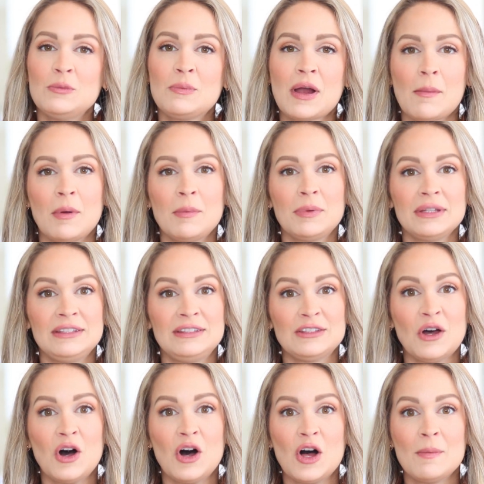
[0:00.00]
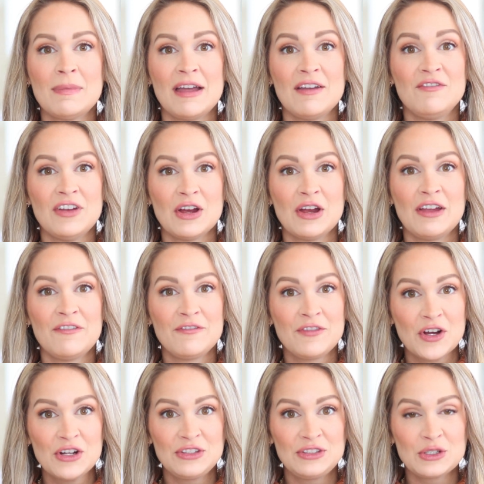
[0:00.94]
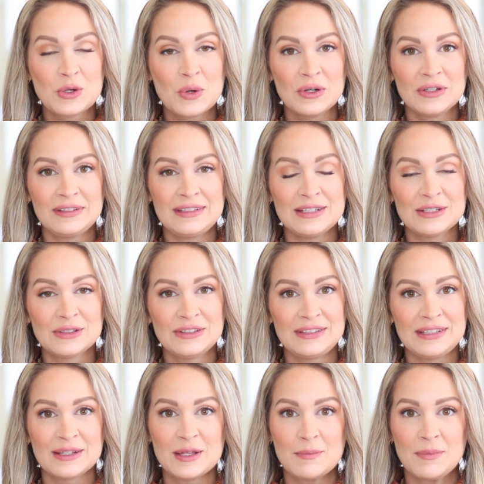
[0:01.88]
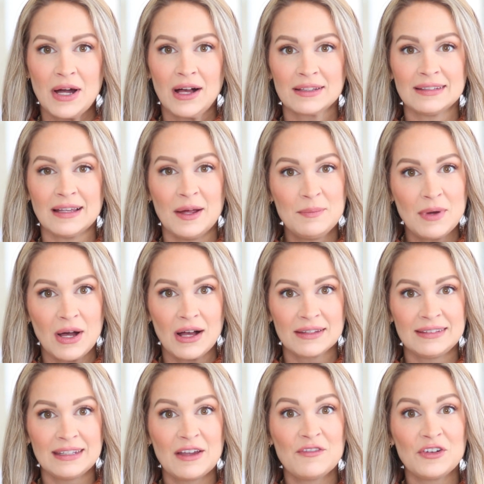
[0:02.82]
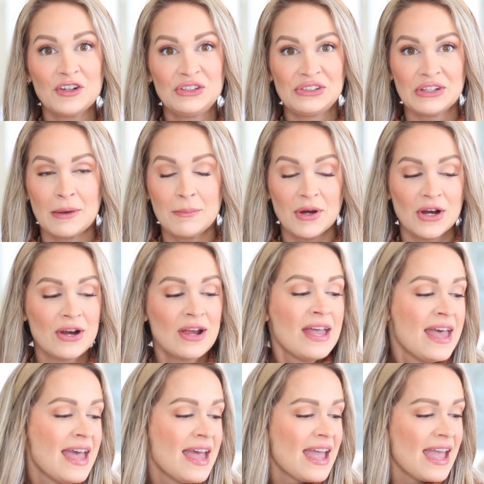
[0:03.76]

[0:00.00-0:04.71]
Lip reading: you probably saw my very first Decor Steals Steal It box unboxing for summer,